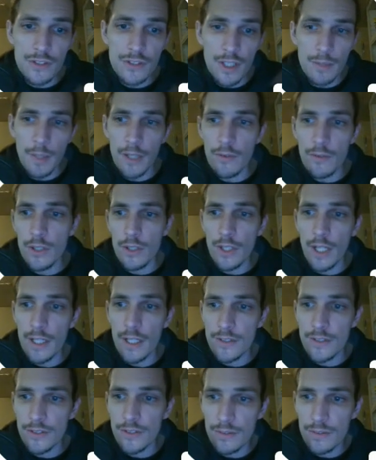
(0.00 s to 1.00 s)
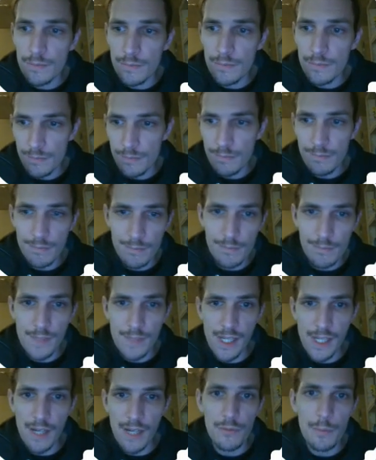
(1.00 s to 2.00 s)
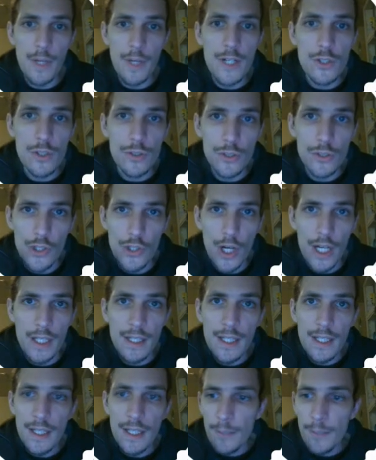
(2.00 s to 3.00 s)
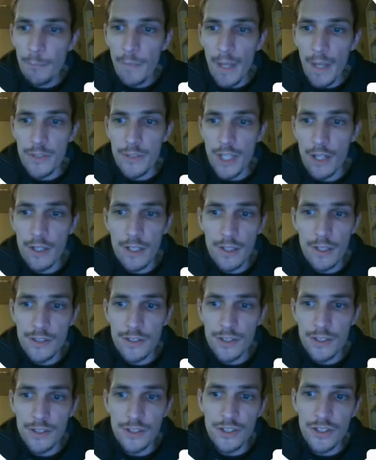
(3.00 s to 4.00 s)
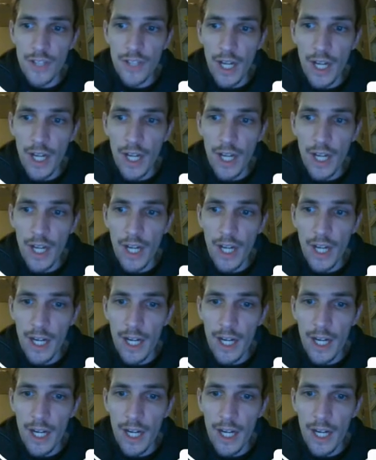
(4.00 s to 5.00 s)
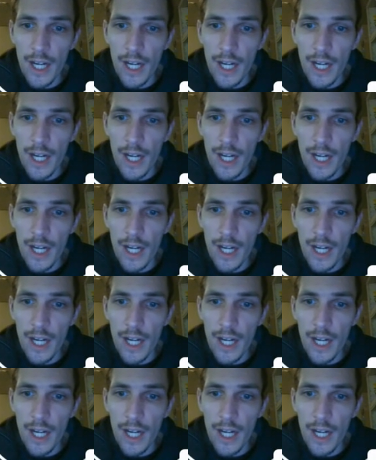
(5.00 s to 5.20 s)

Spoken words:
I'm giving you guys the information straight. I'm telling you, this is a scam. Stay away from it.